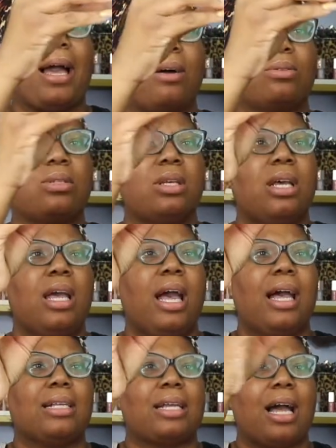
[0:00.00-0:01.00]
out
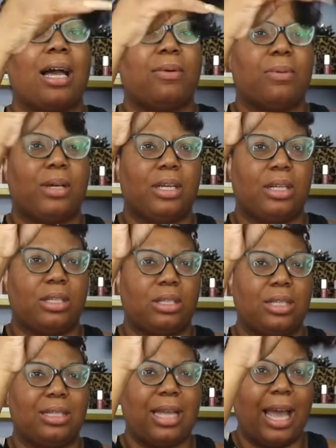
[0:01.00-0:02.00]
as I was
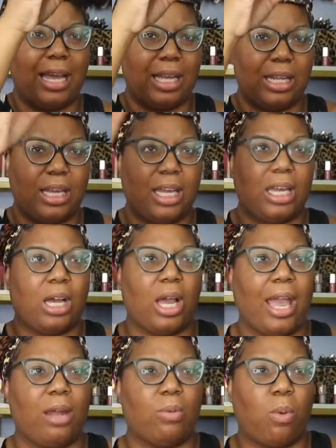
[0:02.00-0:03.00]
detangling
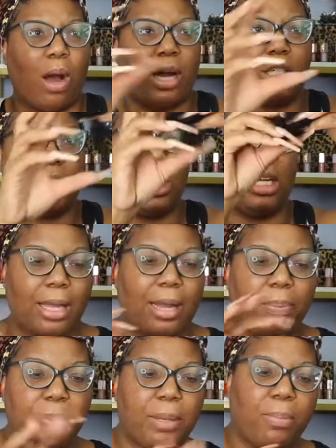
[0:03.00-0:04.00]
and washing. That
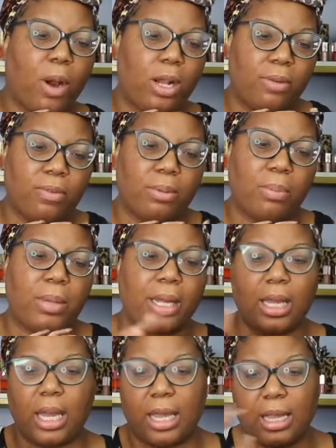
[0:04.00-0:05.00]
could be partly from the
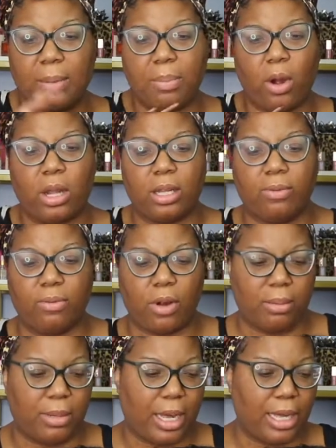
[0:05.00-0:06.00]
plucking and then partly
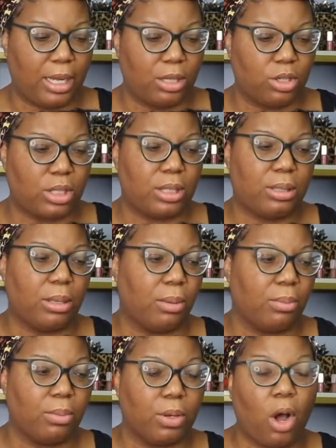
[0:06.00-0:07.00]
from like just
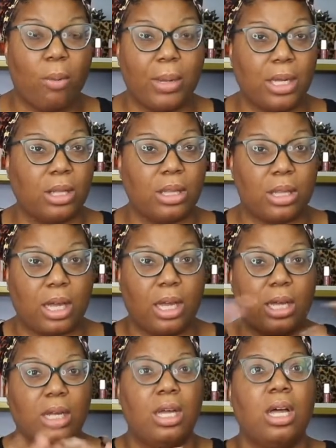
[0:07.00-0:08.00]
combing
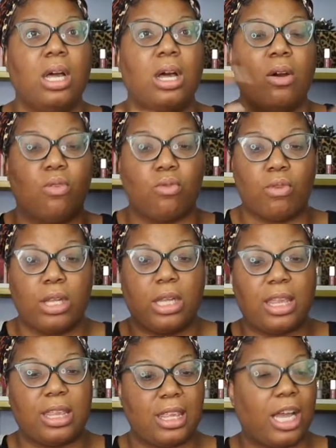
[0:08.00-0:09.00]
the really
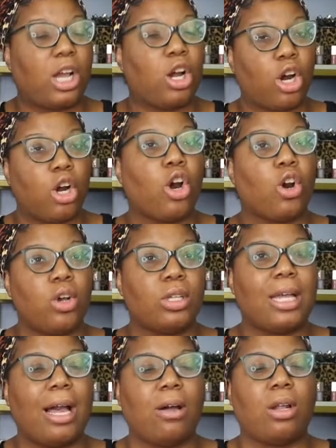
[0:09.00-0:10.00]
thick curls
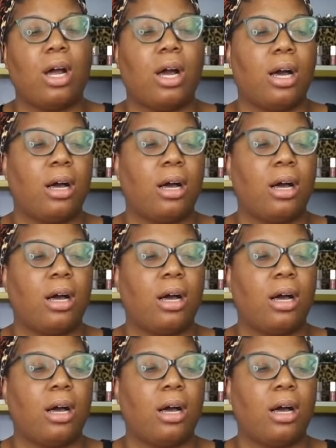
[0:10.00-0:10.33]
out.